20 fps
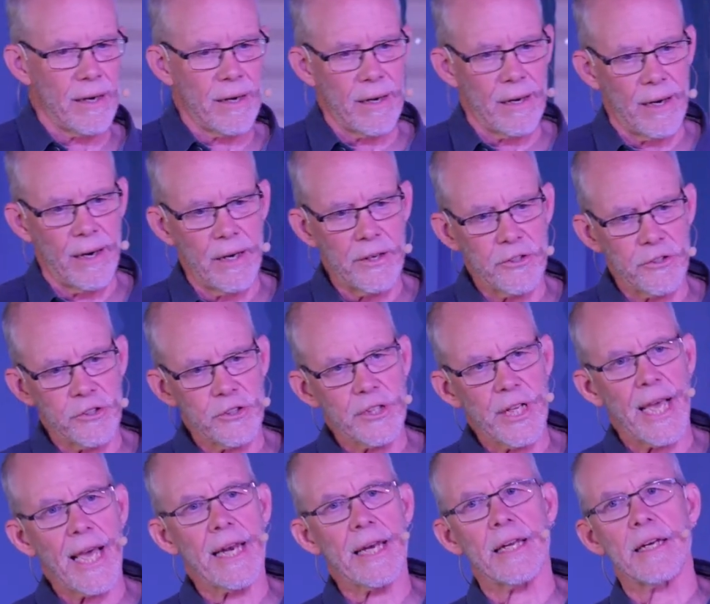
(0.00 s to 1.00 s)

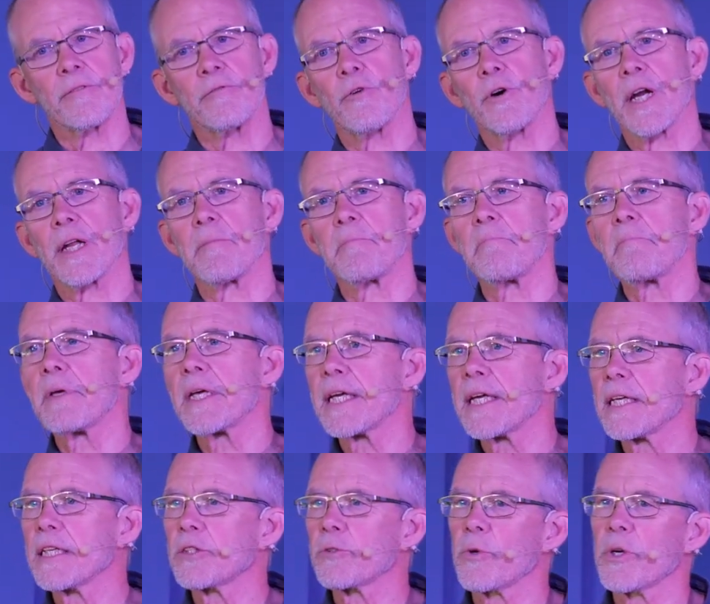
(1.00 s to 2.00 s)
understanding of what it
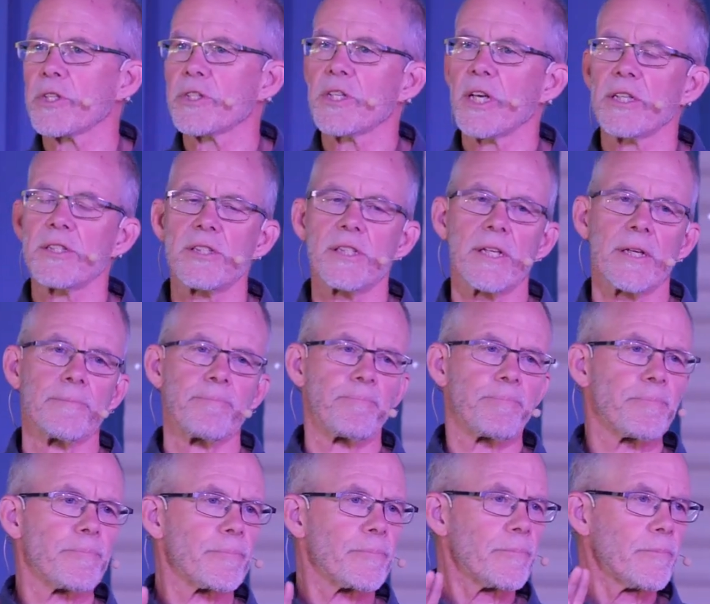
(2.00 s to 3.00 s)
means when it says that
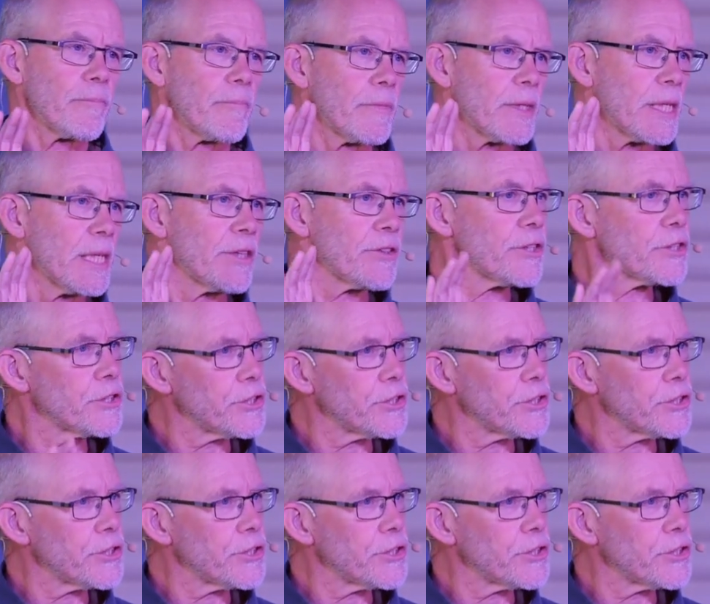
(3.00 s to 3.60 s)
the